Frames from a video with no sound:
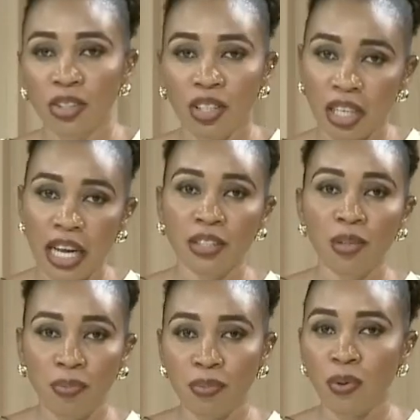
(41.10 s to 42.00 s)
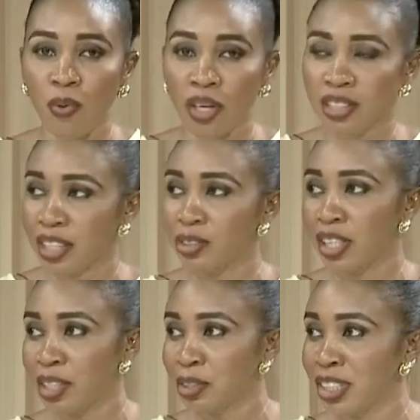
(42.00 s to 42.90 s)
I know people work Saturday
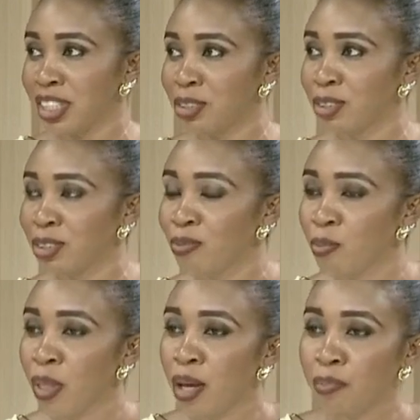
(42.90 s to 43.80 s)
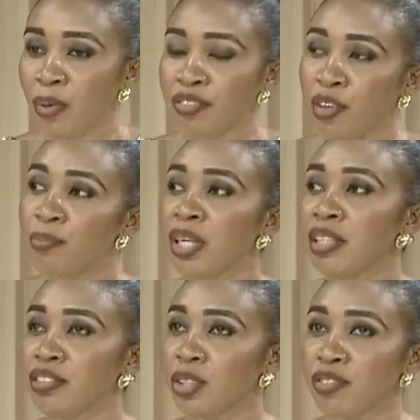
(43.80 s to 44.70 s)
and Sunday too. Mm. But from Monday
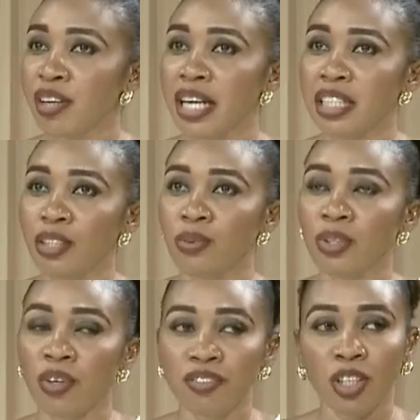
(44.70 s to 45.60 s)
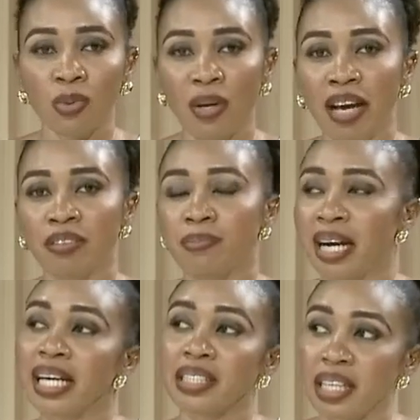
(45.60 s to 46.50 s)
to Friday, they will know, of course, we have a
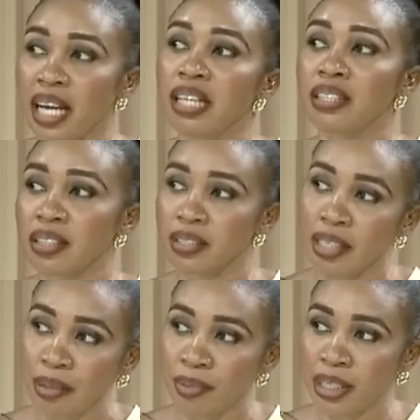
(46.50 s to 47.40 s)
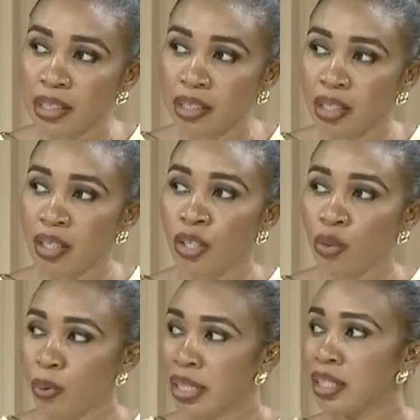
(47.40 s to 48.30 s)
market analysis segment
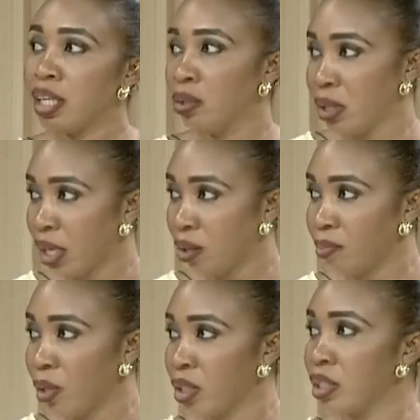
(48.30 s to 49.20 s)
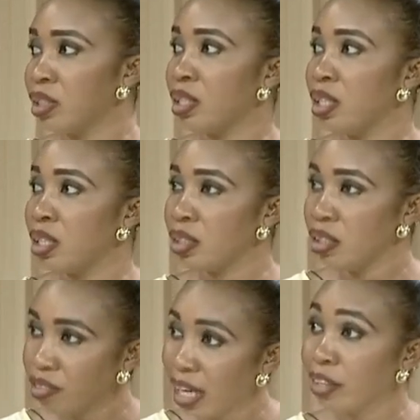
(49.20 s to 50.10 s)
where I take a look at commodities,
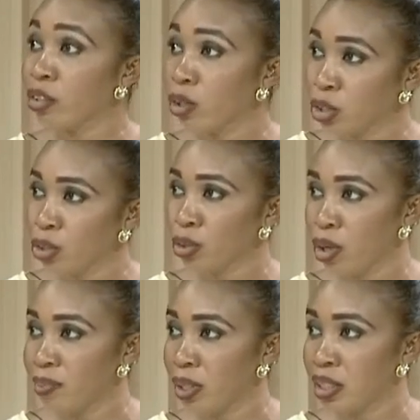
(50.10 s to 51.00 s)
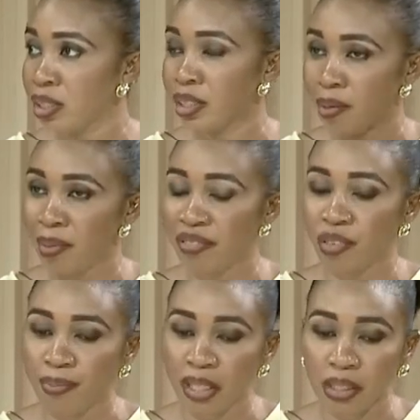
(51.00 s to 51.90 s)
even agricultural commodities, apart
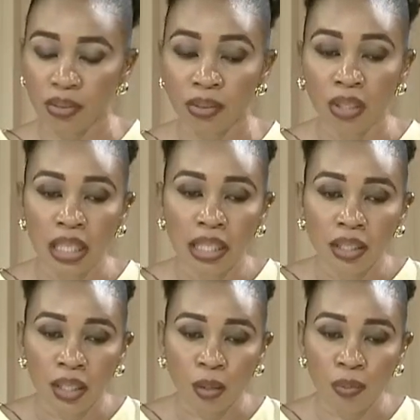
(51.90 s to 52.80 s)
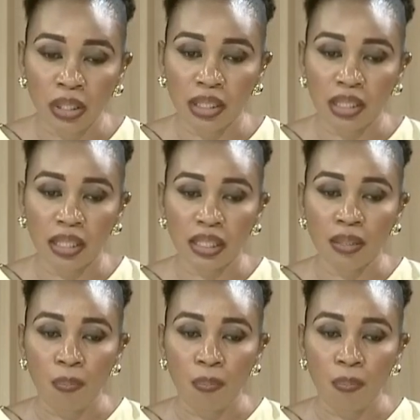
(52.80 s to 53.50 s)
from metal commodities.